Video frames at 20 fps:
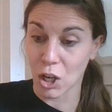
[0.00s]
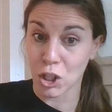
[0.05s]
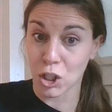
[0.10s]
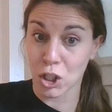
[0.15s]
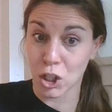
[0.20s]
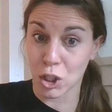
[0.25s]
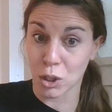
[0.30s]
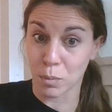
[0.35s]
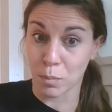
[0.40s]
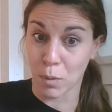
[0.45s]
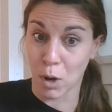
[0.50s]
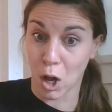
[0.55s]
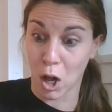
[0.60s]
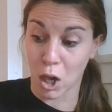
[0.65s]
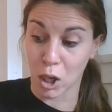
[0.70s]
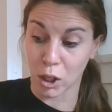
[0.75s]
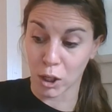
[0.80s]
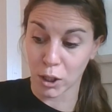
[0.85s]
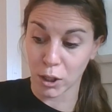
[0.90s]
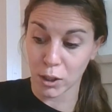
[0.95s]

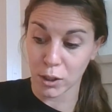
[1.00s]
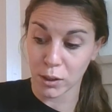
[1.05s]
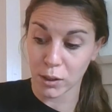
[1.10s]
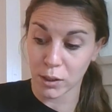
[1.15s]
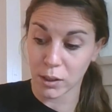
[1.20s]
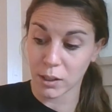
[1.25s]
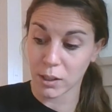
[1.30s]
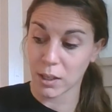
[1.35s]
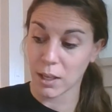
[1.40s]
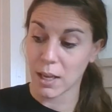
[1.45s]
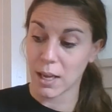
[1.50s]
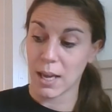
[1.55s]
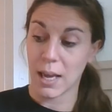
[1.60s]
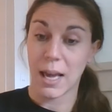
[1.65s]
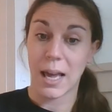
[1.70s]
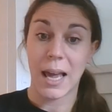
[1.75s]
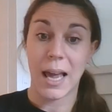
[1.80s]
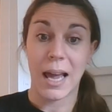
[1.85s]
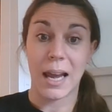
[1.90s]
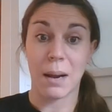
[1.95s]
smaller,
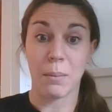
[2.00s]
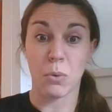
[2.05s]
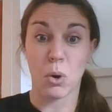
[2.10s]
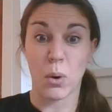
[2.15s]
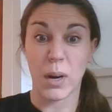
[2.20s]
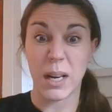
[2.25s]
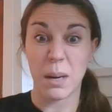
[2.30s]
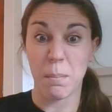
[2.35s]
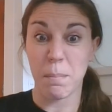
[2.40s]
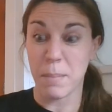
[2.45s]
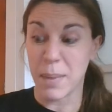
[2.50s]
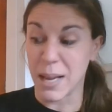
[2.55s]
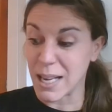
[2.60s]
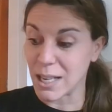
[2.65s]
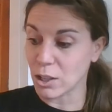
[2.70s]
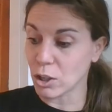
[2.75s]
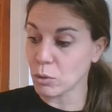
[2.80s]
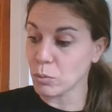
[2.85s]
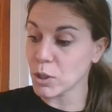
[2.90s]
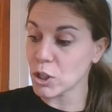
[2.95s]
and I'm going to
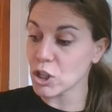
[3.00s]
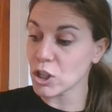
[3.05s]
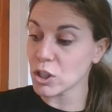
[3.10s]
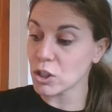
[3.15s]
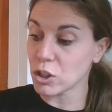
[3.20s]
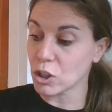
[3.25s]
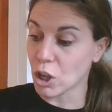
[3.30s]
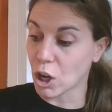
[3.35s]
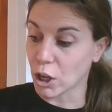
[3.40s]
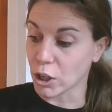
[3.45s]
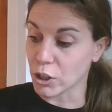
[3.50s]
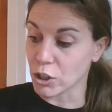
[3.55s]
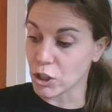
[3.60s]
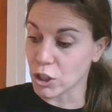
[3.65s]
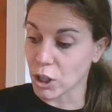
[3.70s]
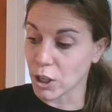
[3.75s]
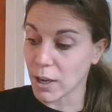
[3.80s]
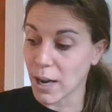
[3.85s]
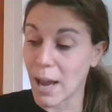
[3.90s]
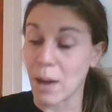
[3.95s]
meter, which is
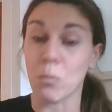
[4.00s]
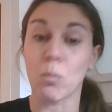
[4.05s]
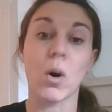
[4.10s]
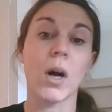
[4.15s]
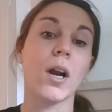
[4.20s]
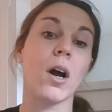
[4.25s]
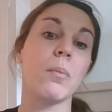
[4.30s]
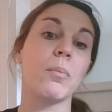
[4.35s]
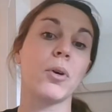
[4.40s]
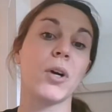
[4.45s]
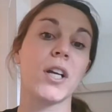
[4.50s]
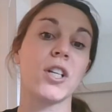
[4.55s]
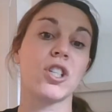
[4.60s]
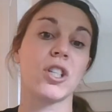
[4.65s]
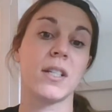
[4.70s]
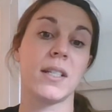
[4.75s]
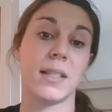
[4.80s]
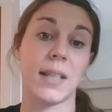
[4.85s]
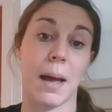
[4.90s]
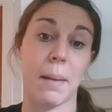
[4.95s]
larger. And what
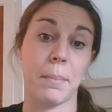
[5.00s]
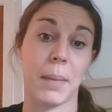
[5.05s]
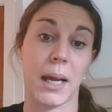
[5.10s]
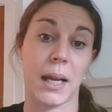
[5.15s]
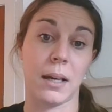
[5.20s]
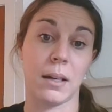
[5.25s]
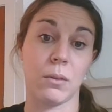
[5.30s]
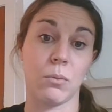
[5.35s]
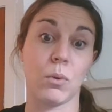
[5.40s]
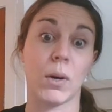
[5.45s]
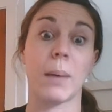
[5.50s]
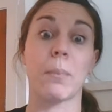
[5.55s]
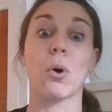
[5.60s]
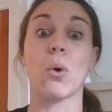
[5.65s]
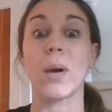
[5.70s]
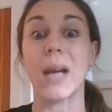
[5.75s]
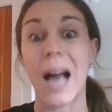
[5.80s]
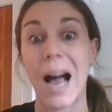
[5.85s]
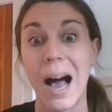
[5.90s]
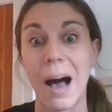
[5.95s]
operation does that mean? When I'm
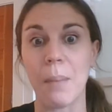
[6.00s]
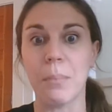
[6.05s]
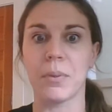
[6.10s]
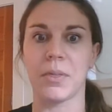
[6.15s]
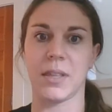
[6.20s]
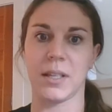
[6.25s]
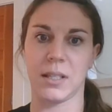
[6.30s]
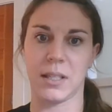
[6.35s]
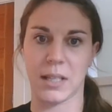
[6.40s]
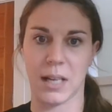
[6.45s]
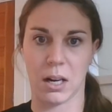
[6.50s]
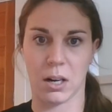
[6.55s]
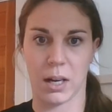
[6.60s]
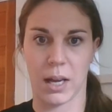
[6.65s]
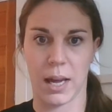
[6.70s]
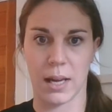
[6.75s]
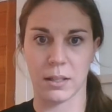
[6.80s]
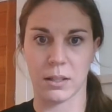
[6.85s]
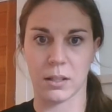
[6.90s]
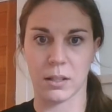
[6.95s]
going up the
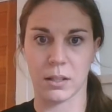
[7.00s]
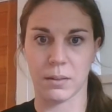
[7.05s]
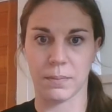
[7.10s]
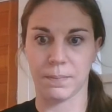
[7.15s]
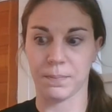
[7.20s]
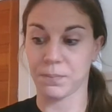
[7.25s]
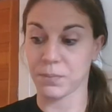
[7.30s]
staircase.